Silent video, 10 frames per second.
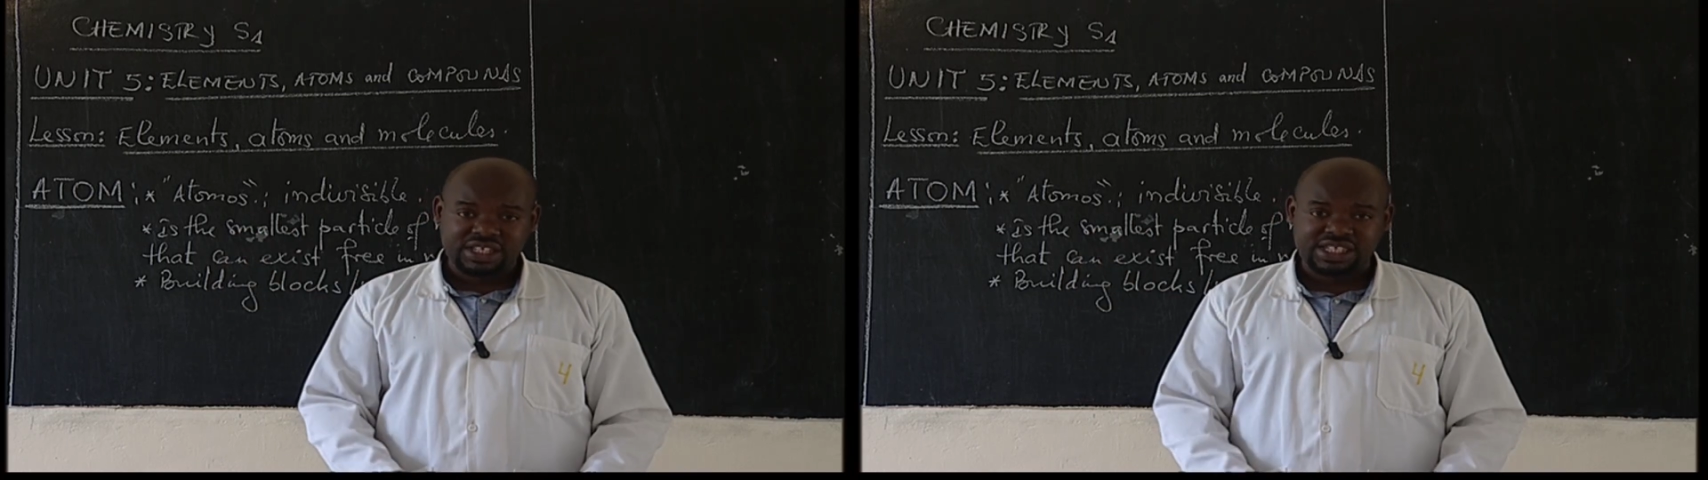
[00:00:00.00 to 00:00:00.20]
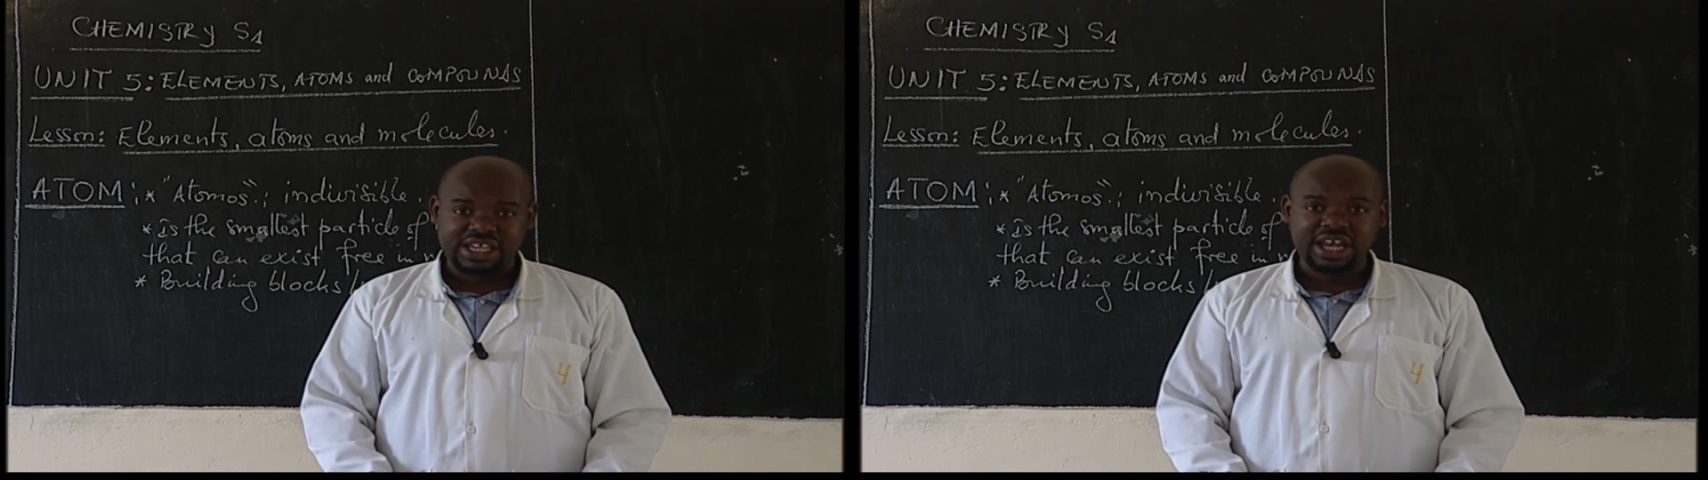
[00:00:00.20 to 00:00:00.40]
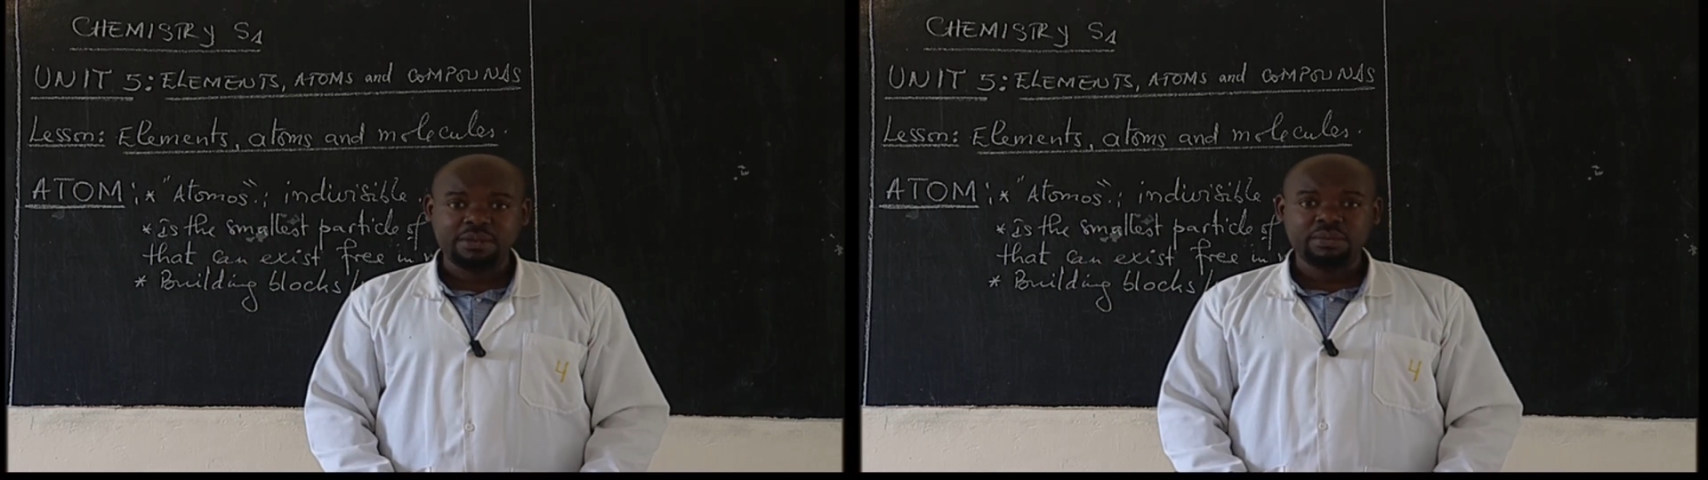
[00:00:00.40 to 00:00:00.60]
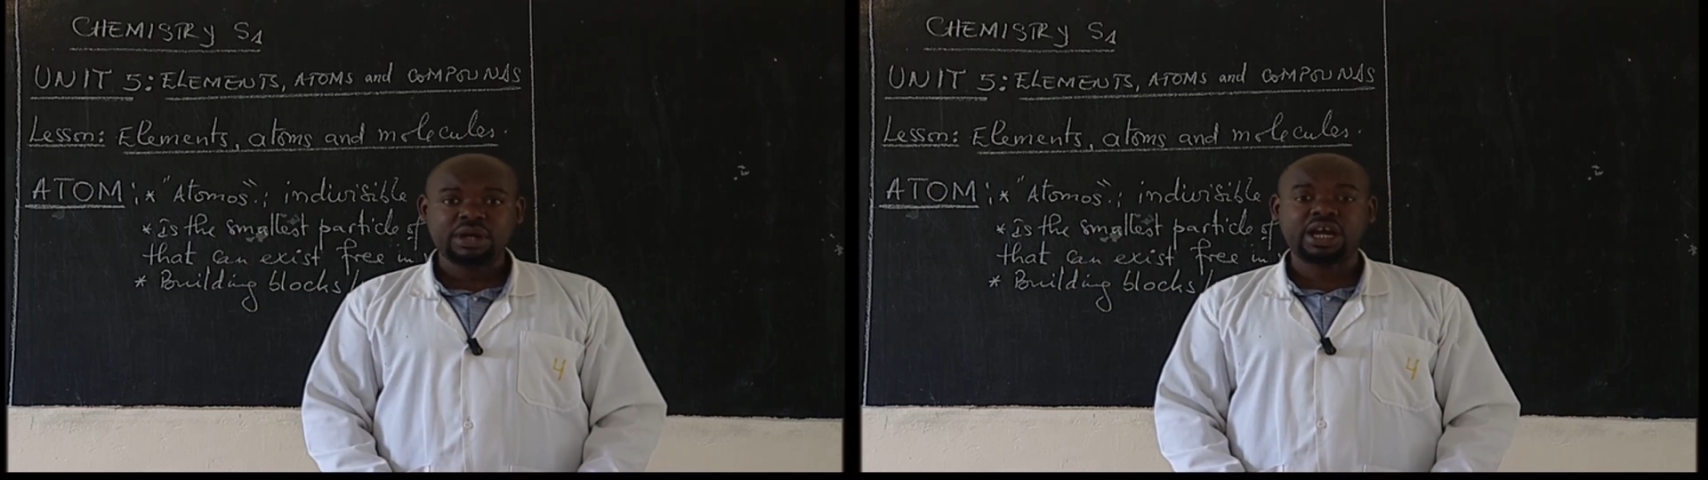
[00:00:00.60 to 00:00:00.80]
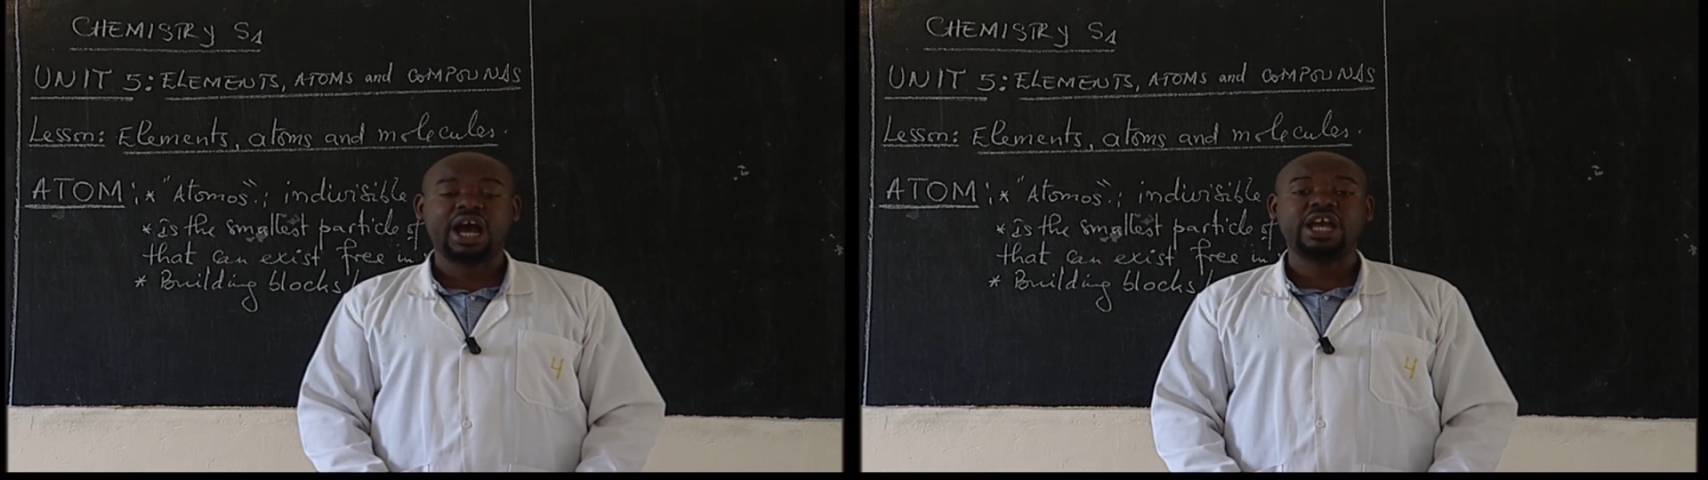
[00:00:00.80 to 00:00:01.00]
same
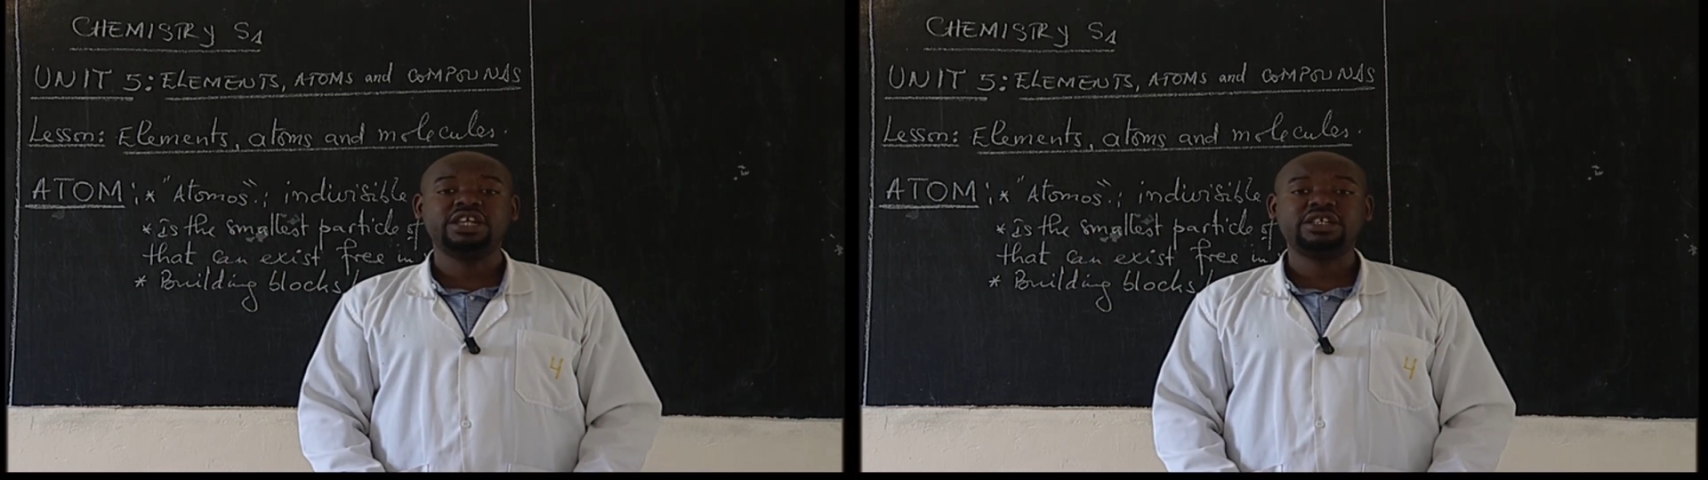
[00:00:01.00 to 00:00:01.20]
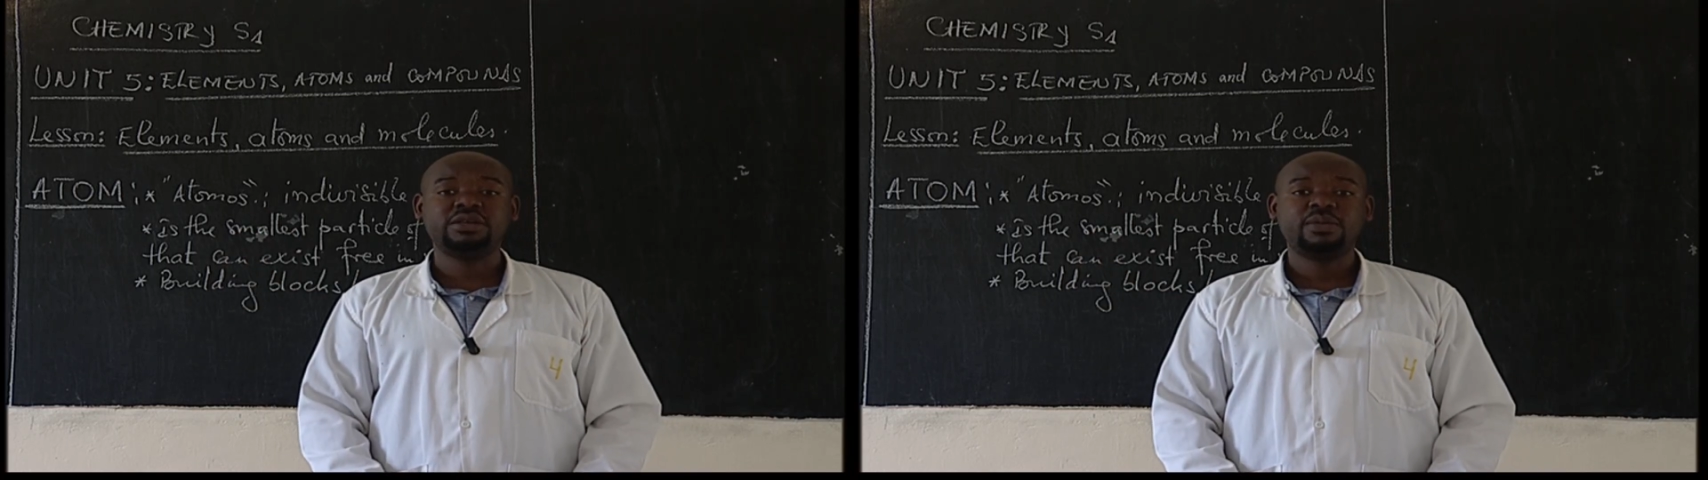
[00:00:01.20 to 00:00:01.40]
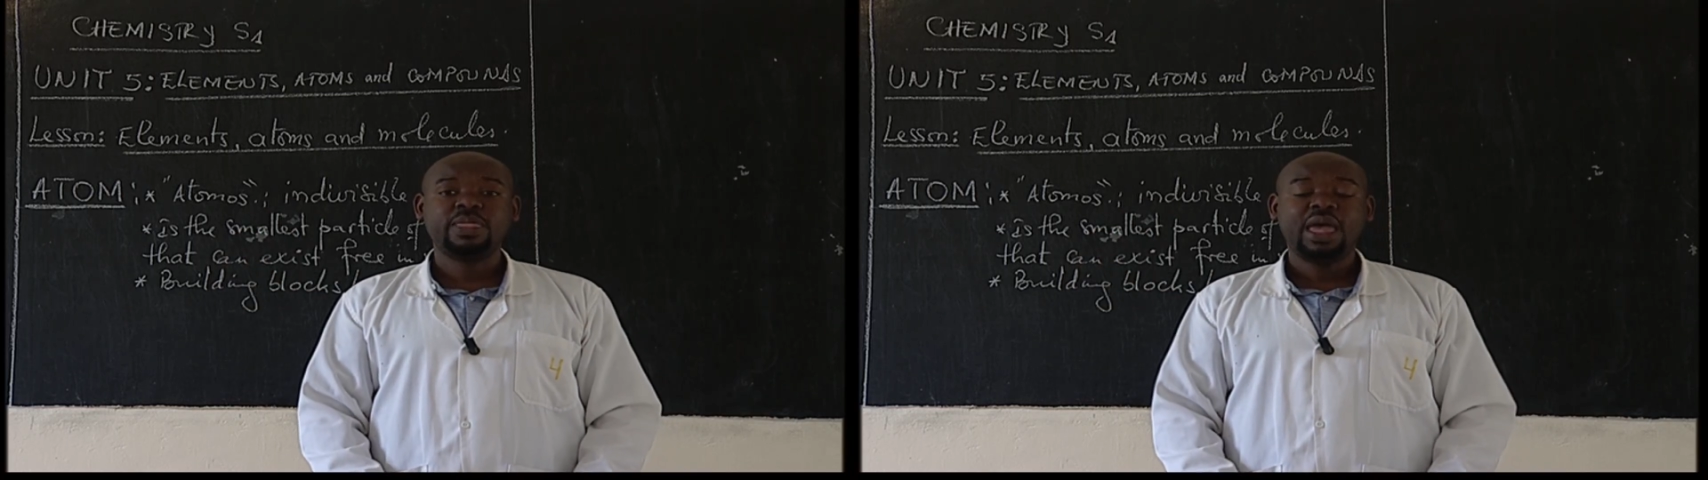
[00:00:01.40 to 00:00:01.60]
kind